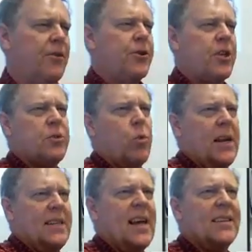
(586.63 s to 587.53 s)
you just
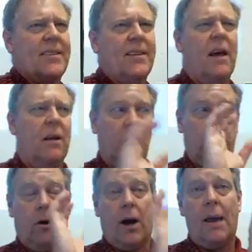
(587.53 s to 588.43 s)
want to test
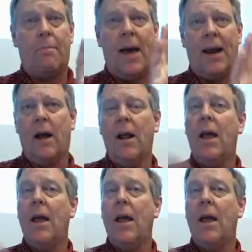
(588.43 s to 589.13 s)
your iPad out.